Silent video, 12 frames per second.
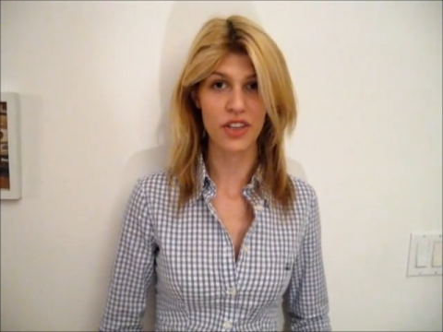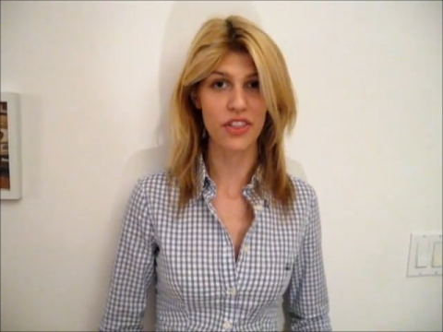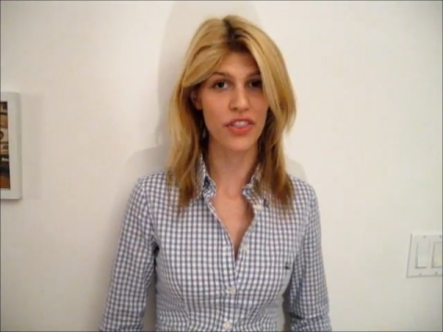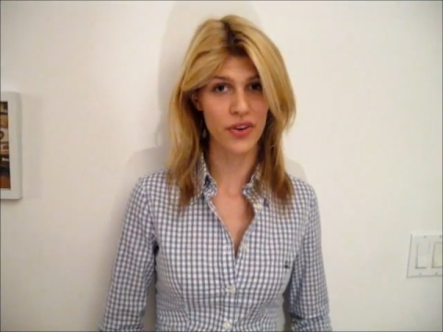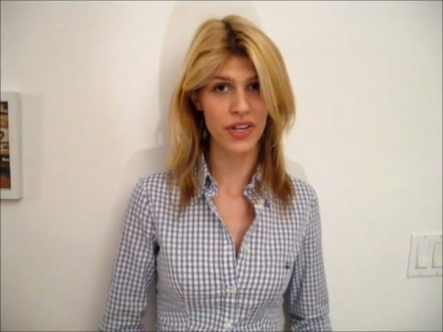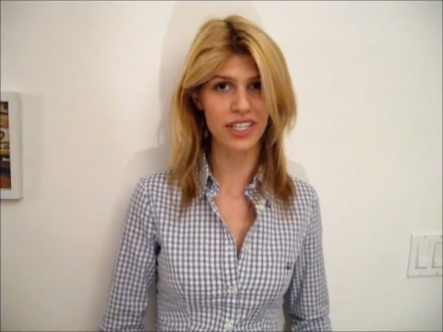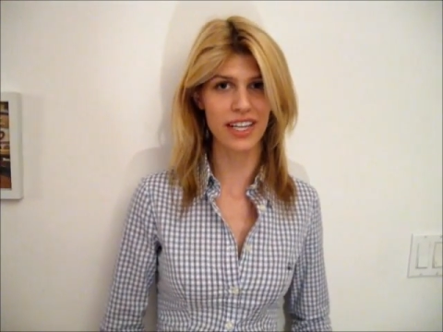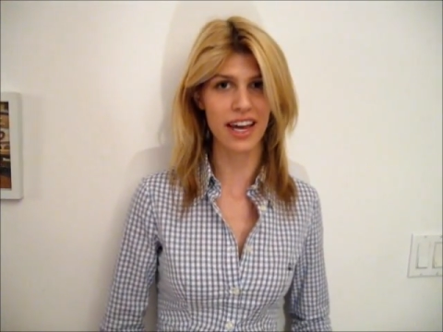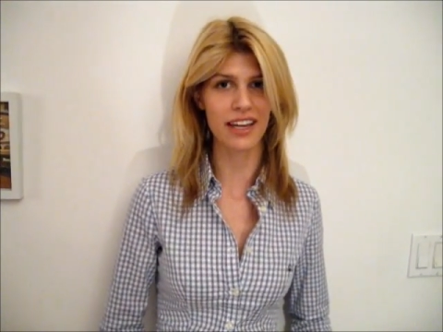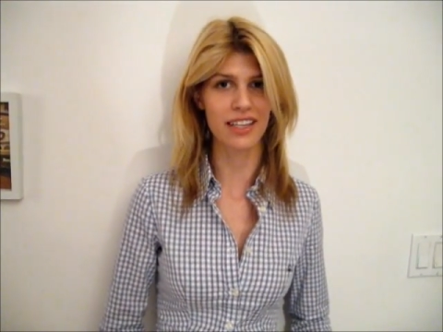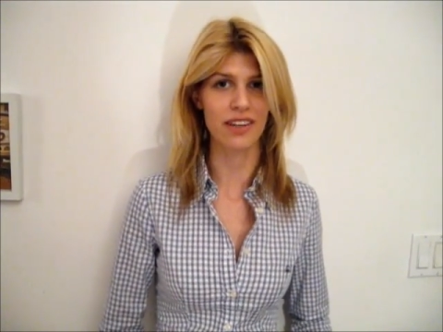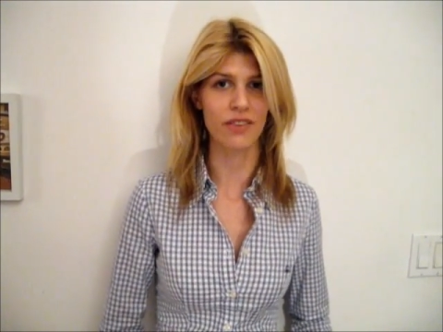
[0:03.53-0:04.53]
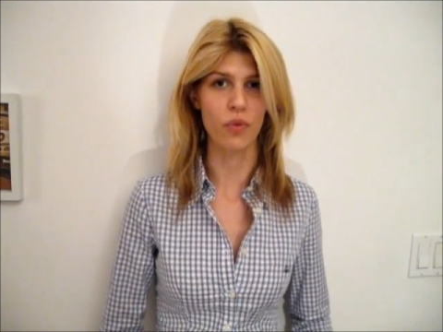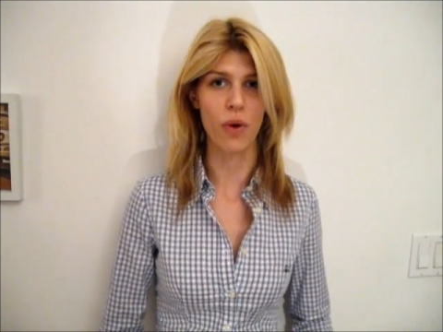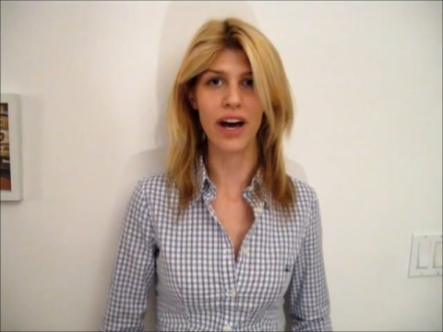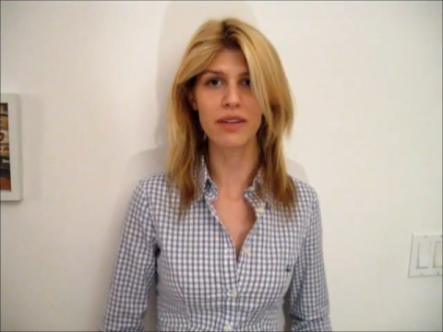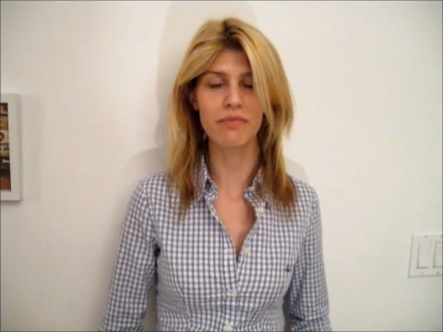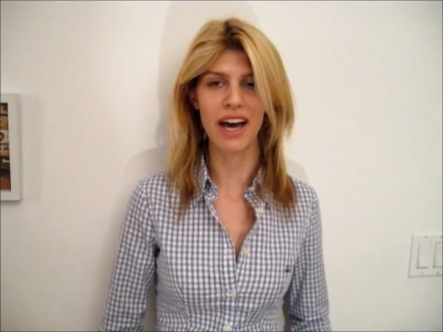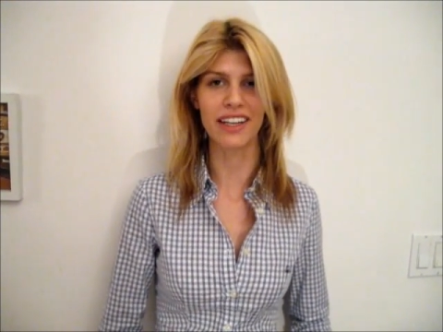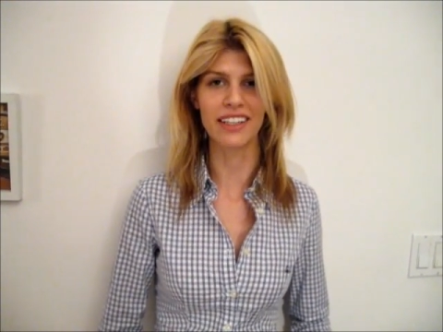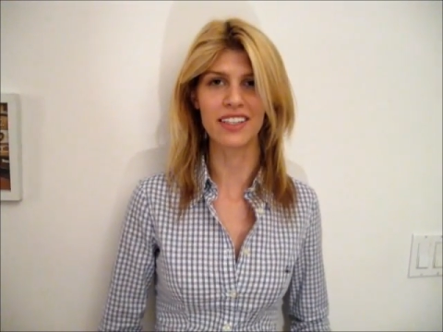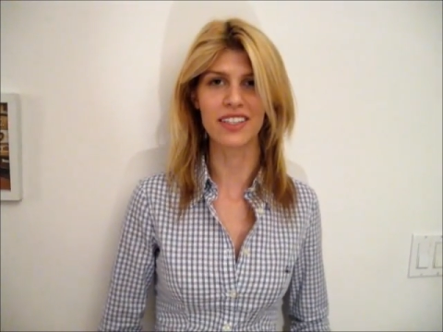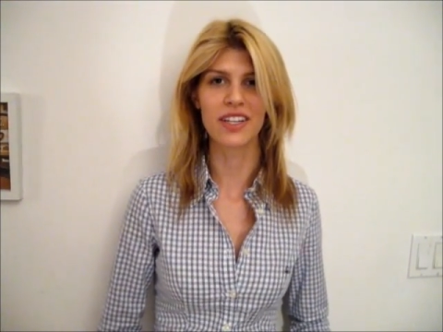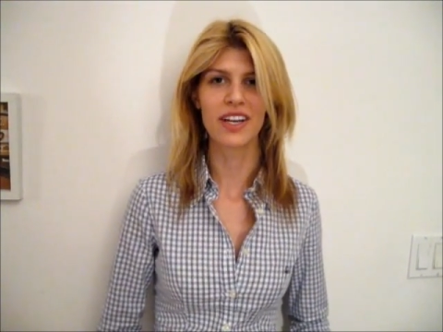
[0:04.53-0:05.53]
30 Days of Wine
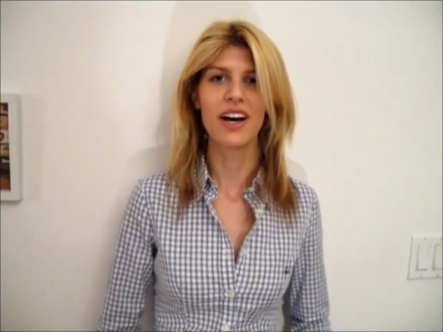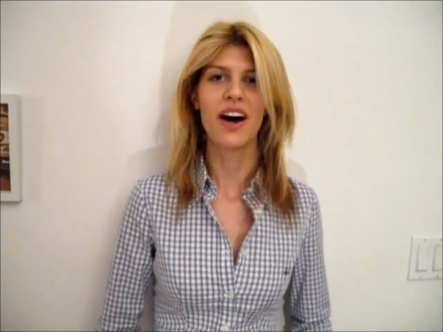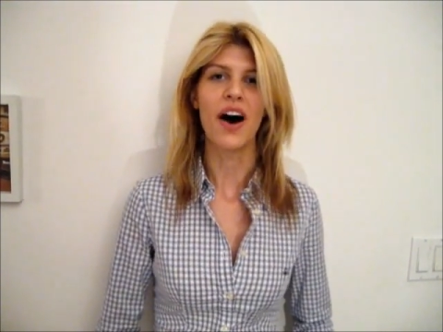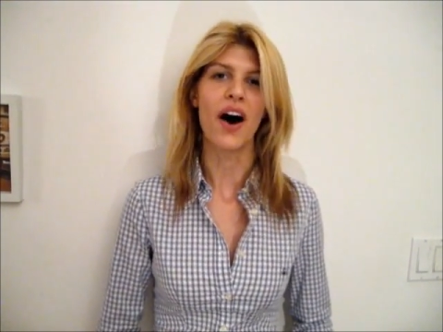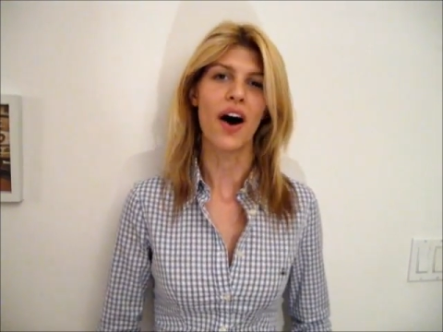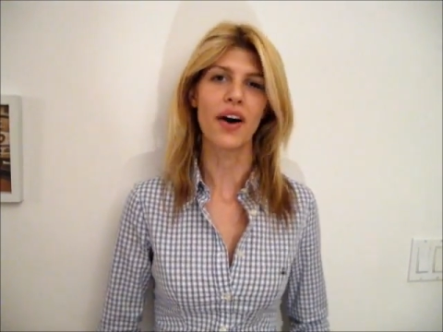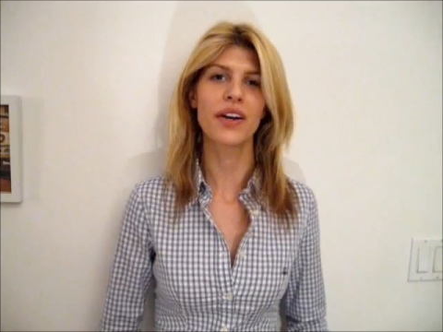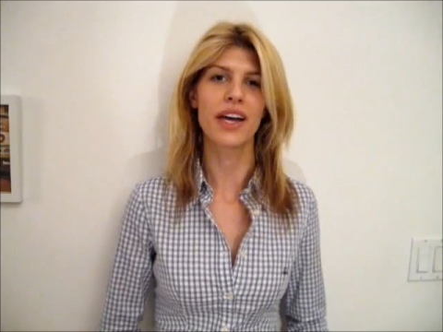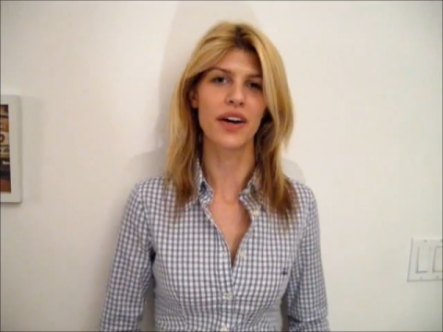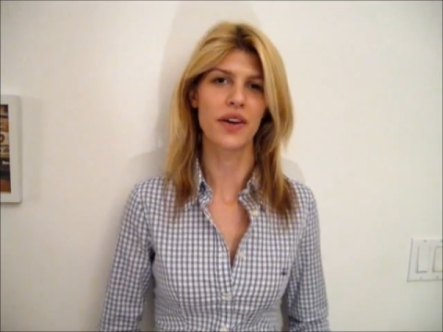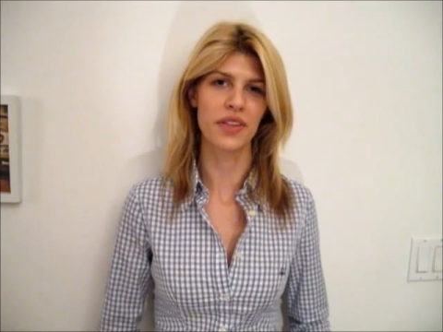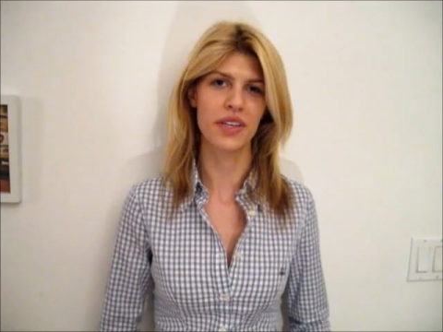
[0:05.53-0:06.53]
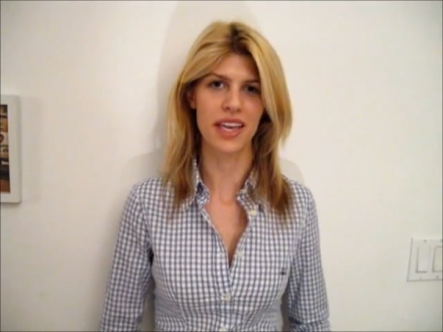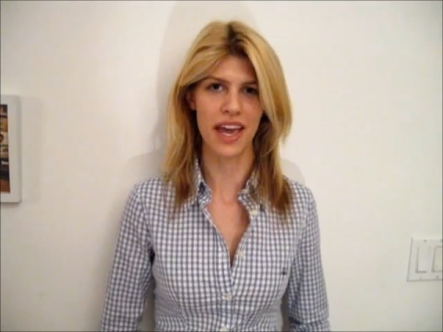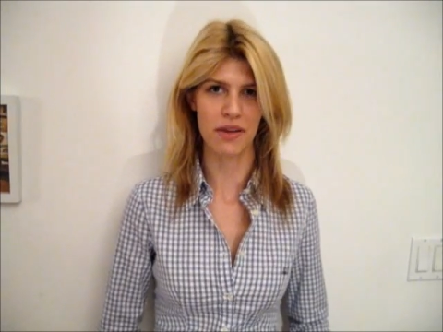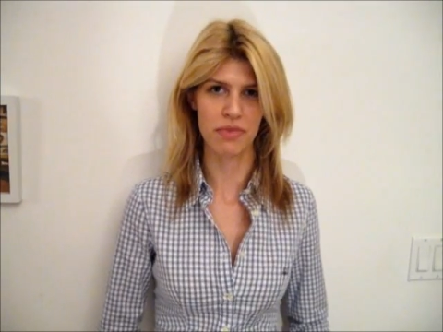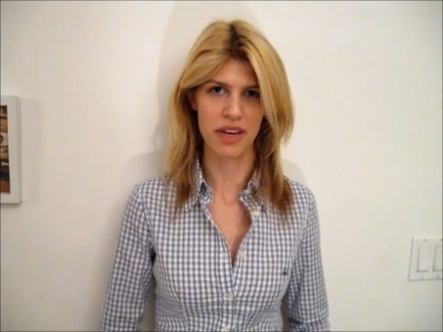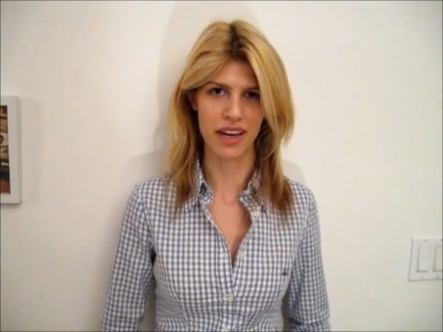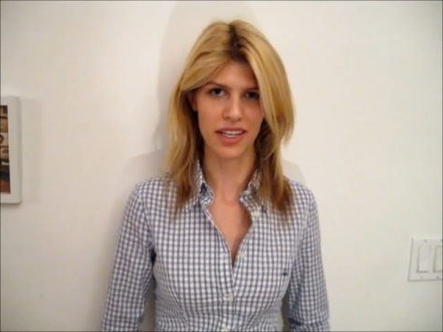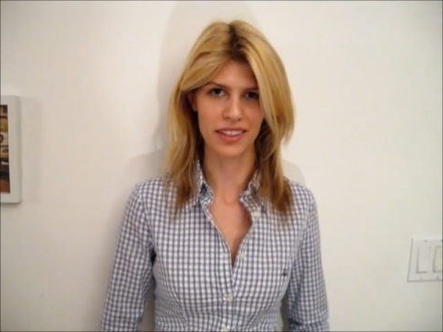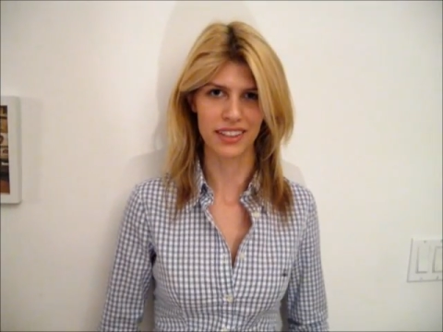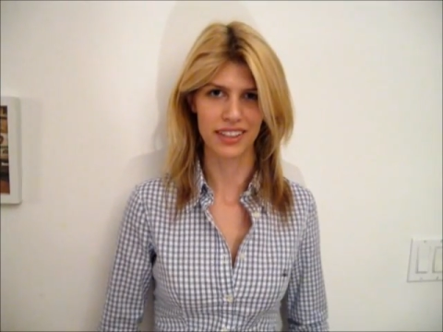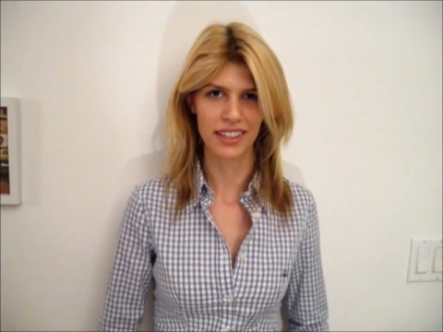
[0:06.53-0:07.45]
Madness, a heart healthy campaign.